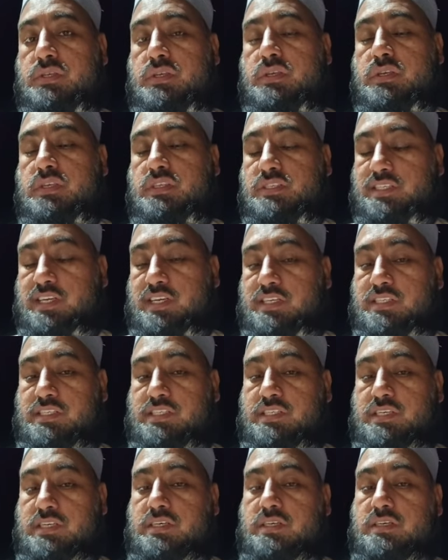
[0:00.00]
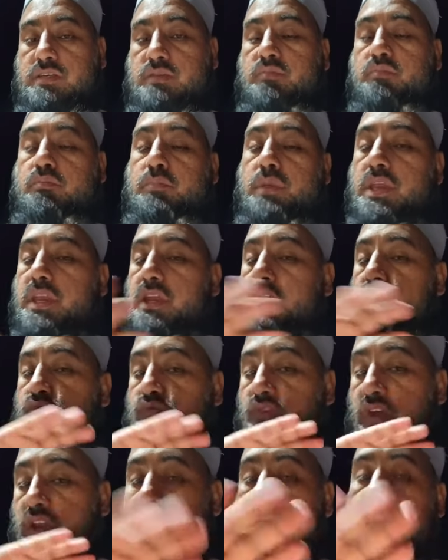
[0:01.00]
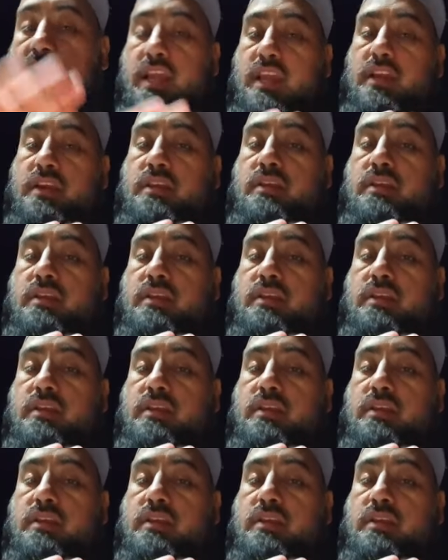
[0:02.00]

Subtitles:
statistic. Make it very clear.